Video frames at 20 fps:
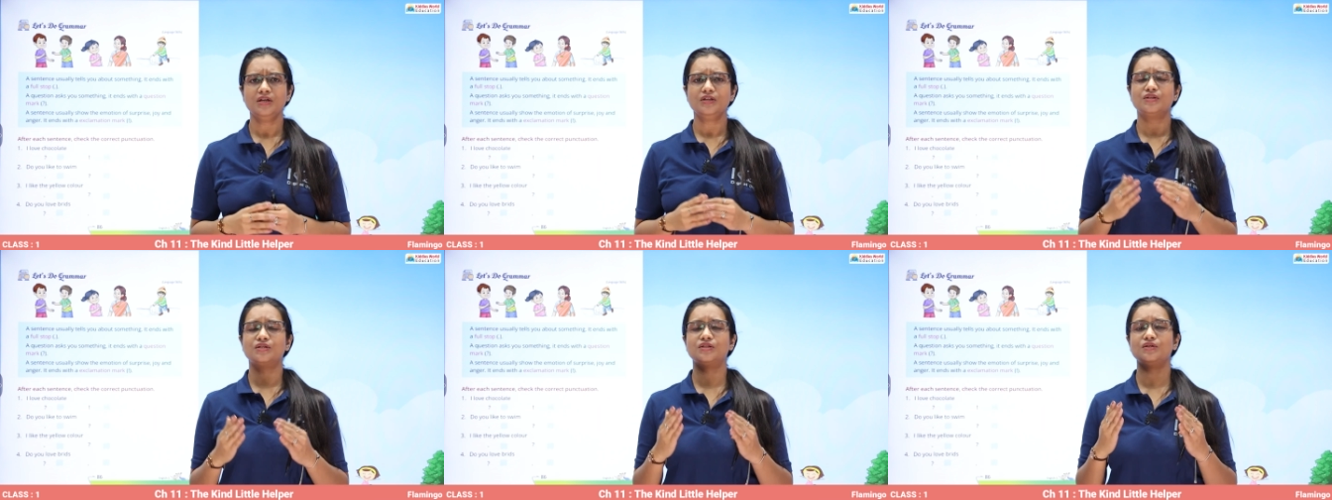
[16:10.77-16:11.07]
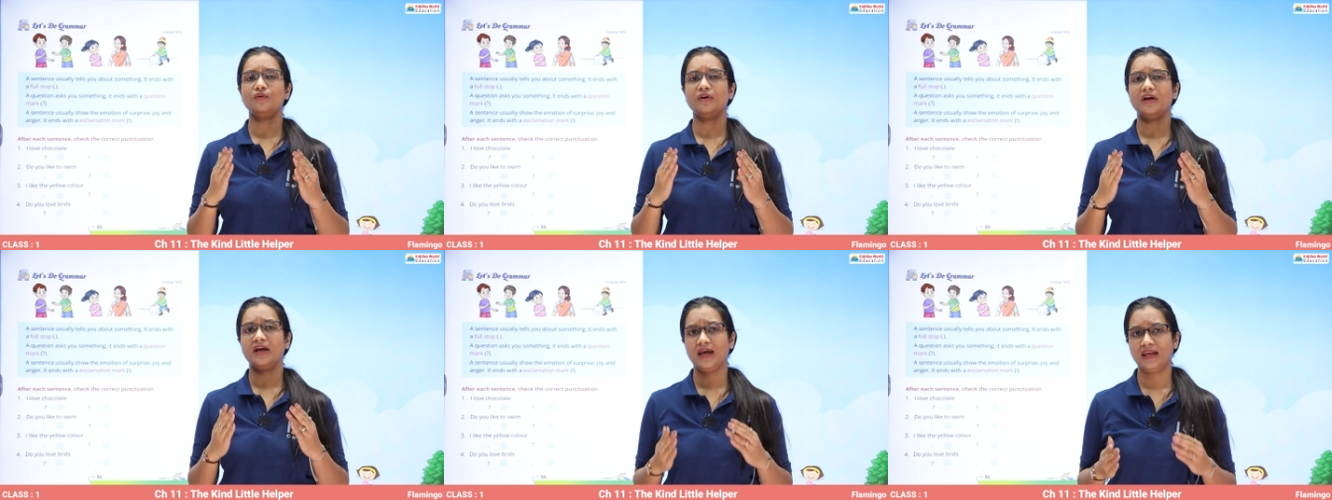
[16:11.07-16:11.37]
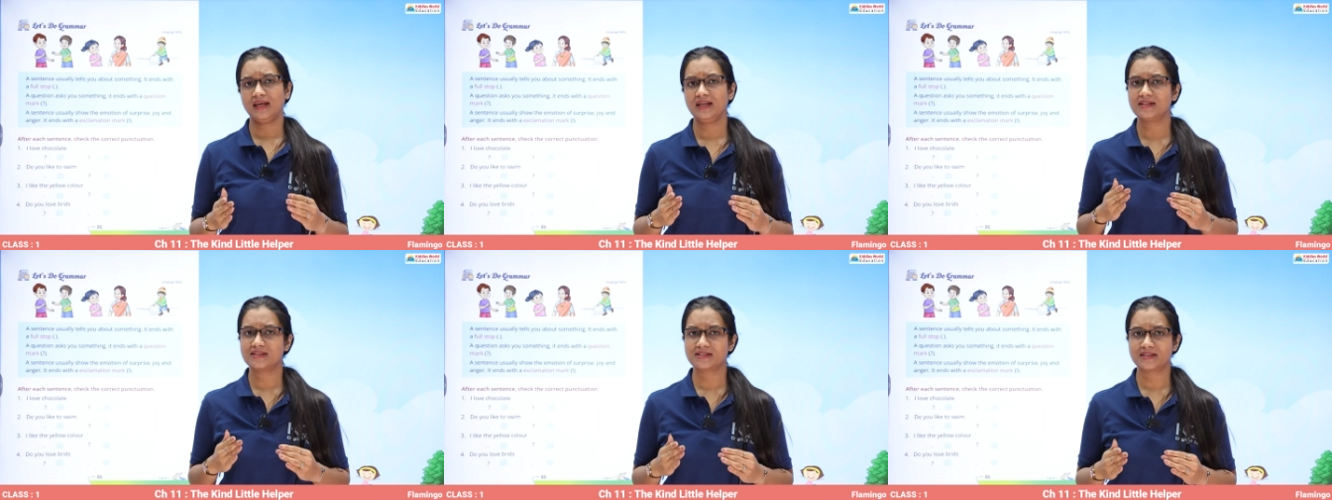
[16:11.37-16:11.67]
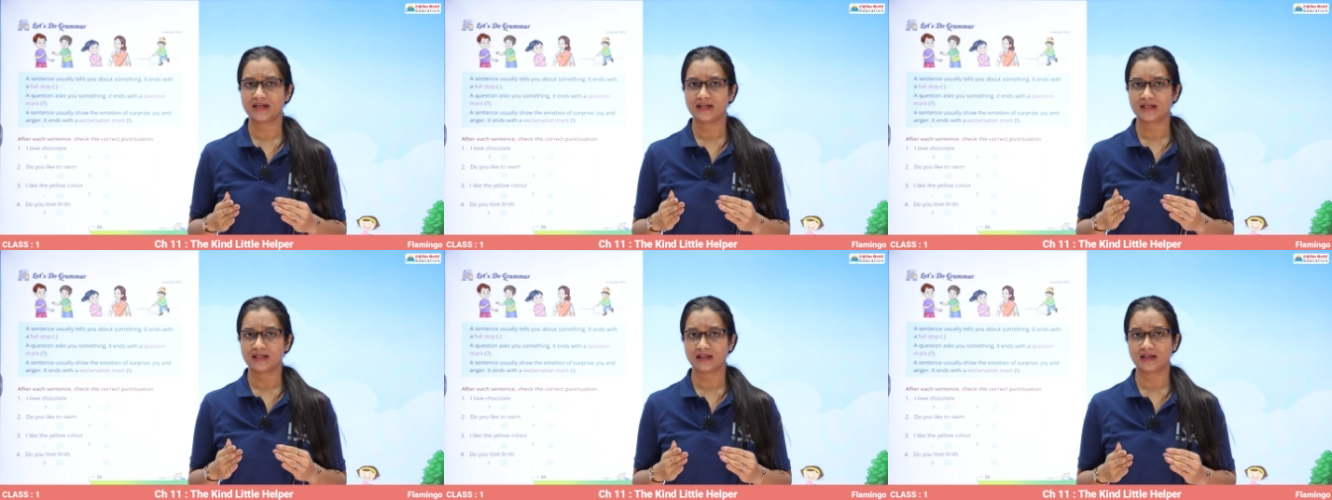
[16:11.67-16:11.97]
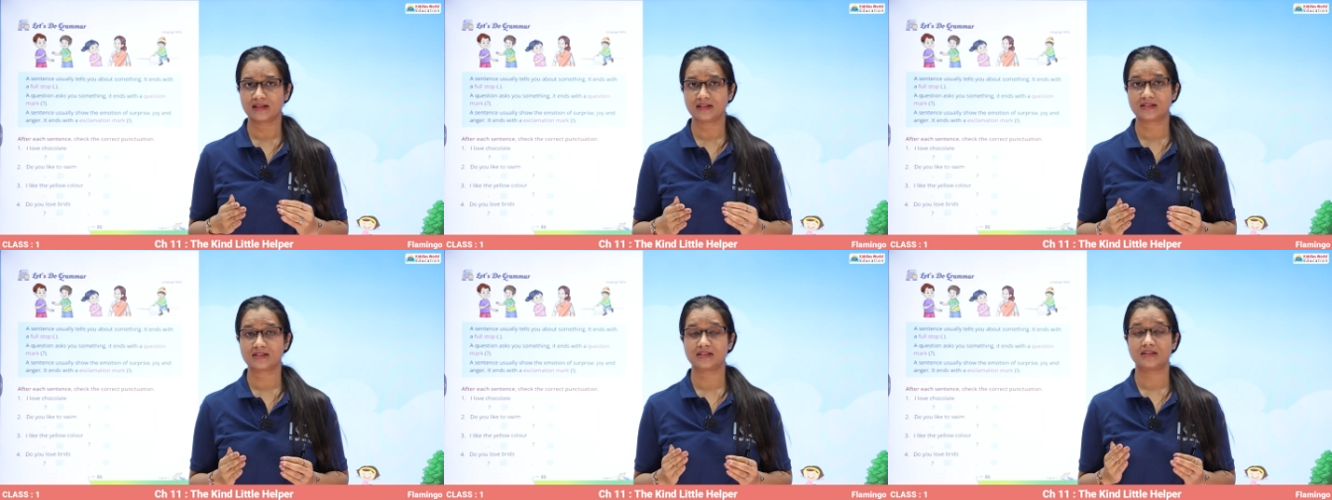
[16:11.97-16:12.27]
So any
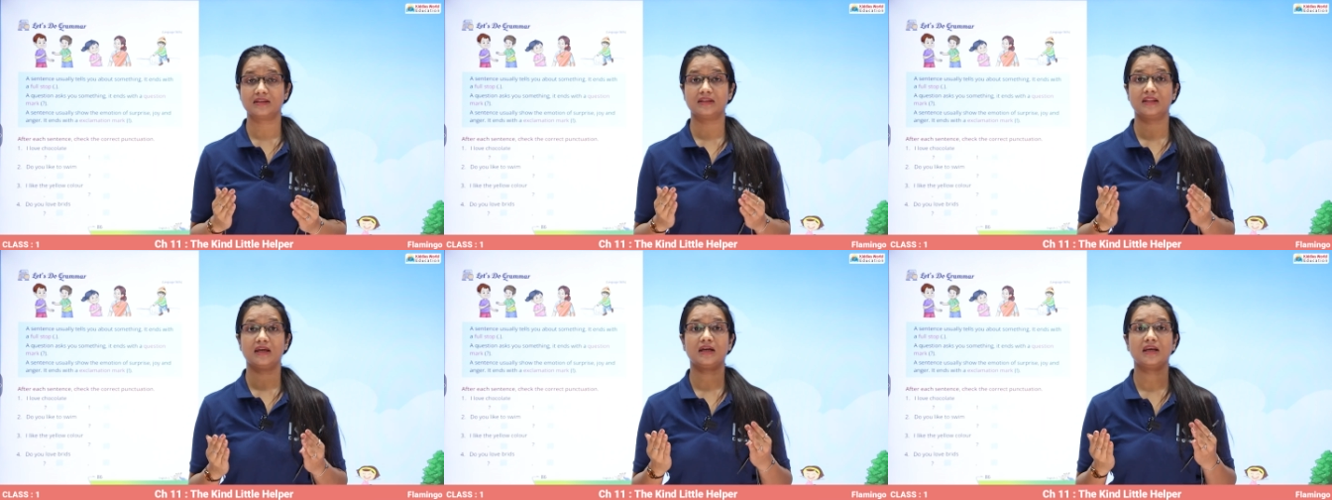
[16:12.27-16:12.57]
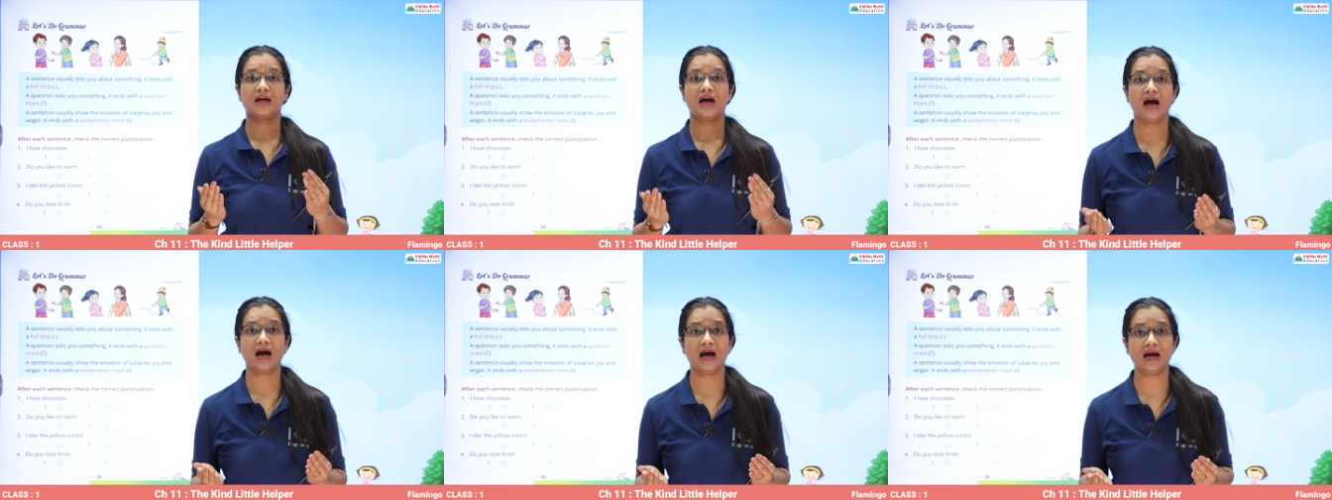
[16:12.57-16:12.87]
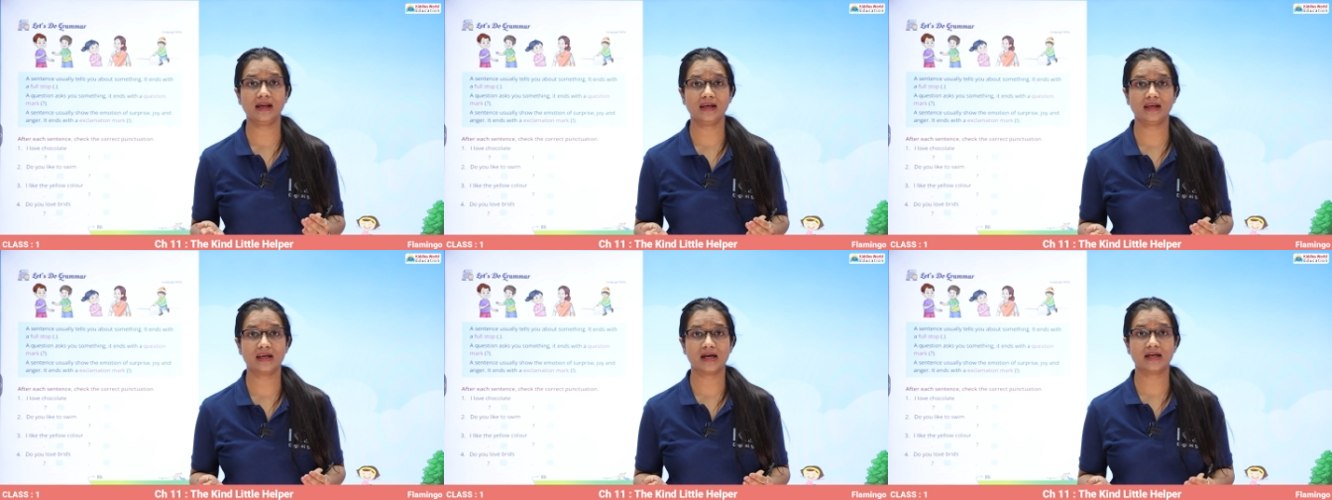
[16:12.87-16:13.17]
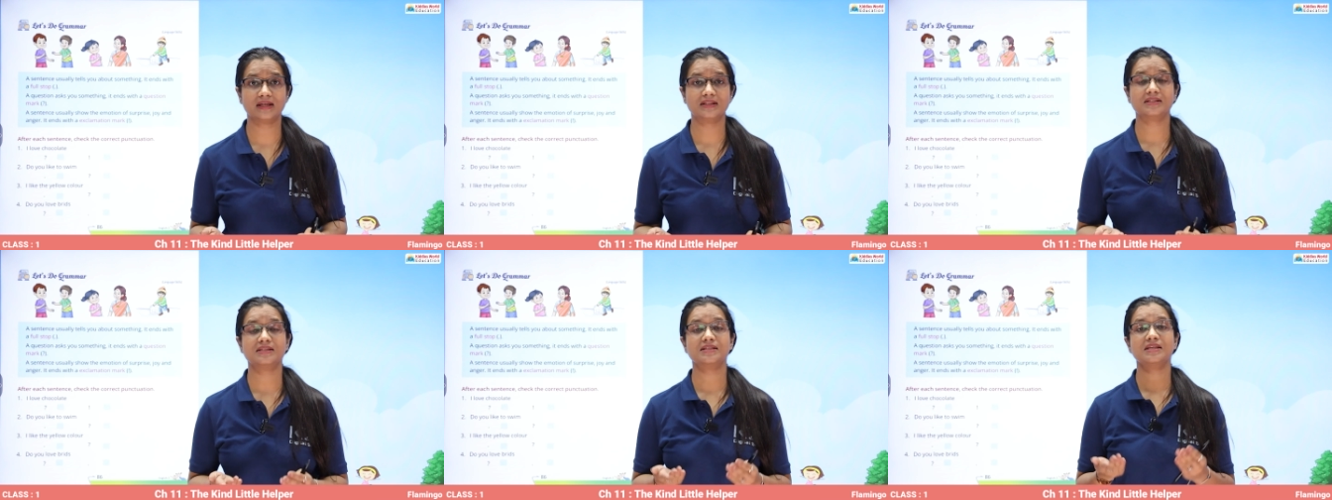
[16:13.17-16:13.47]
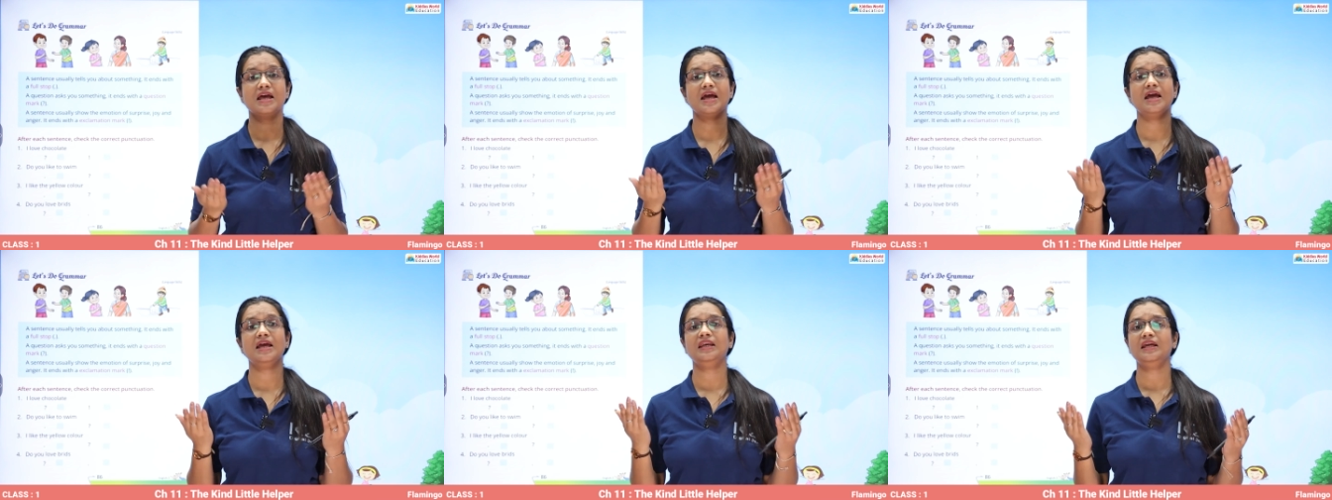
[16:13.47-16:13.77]
sentence that highlights
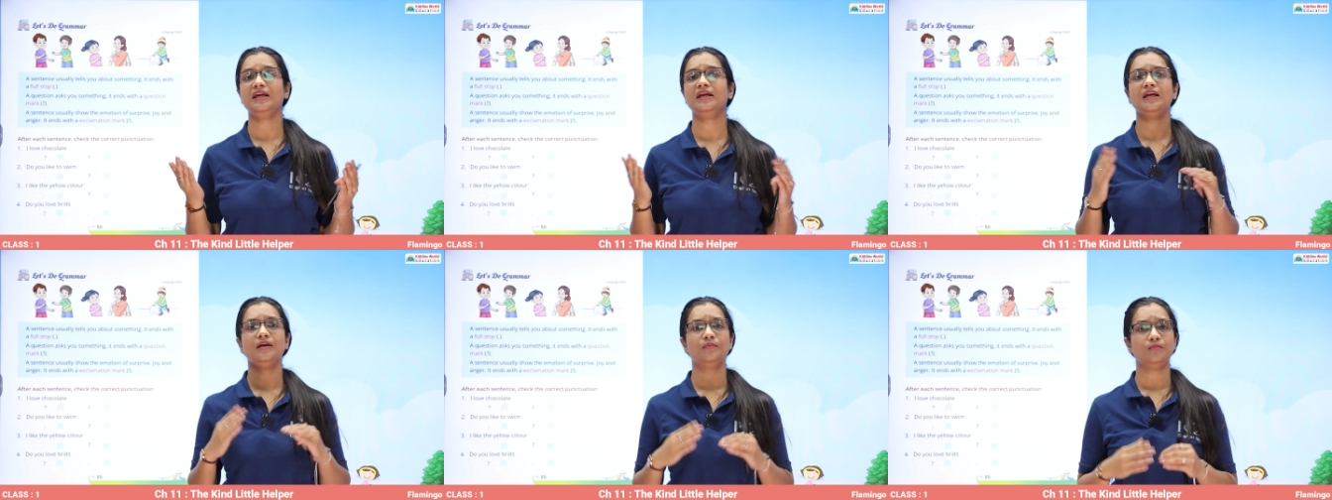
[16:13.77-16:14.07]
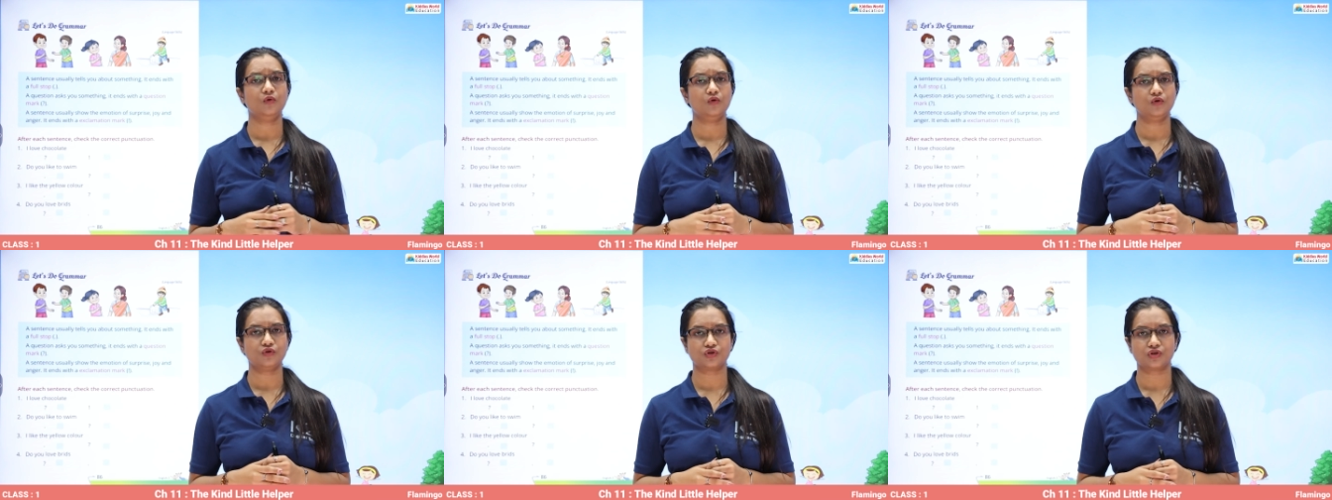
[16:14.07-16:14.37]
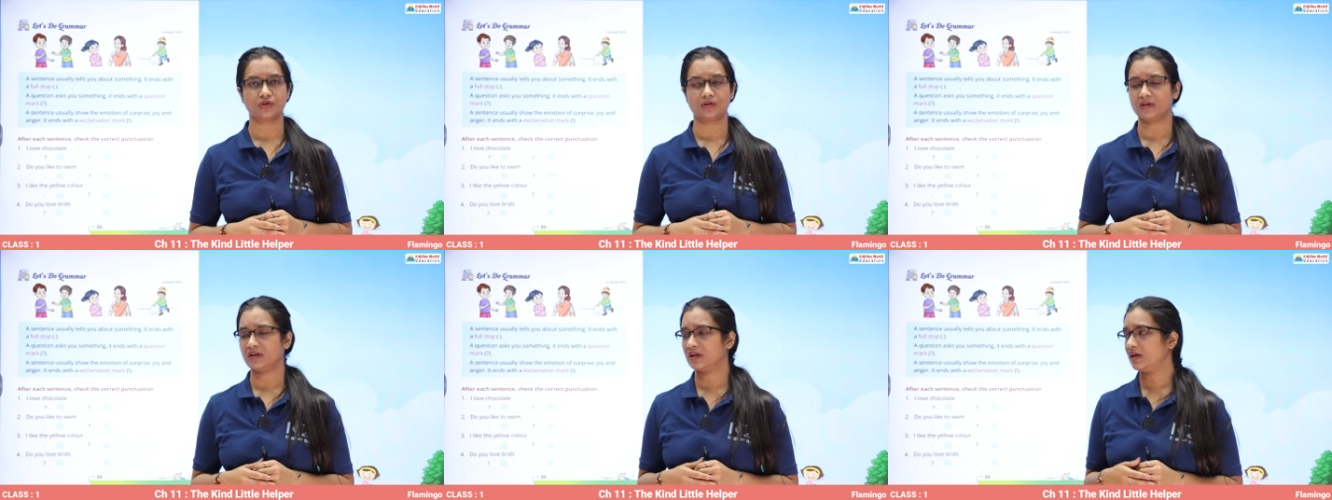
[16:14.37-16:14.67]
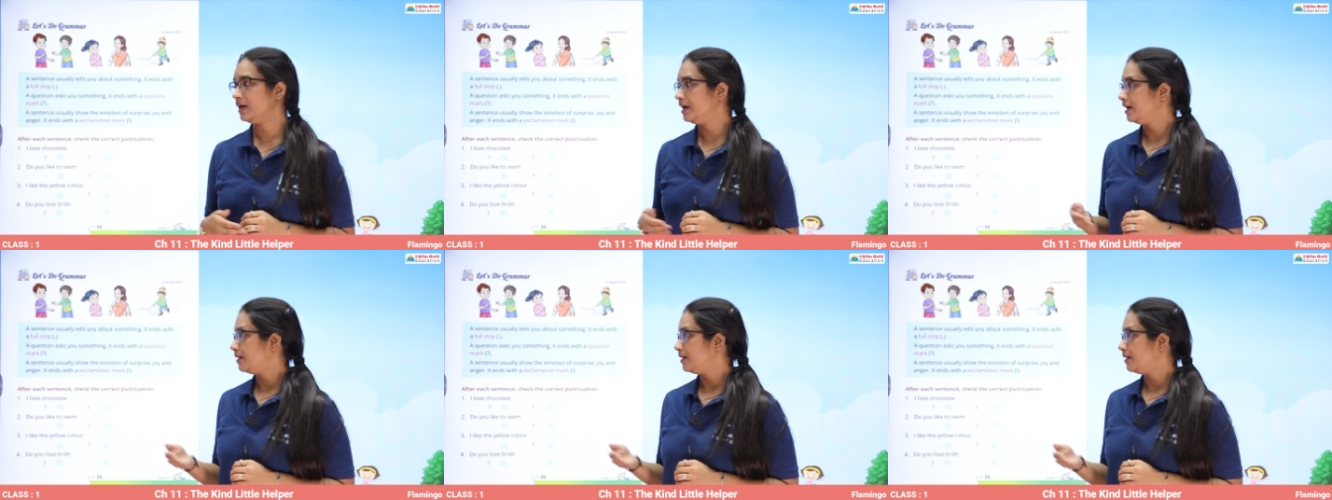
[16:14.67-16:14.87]
any emotion,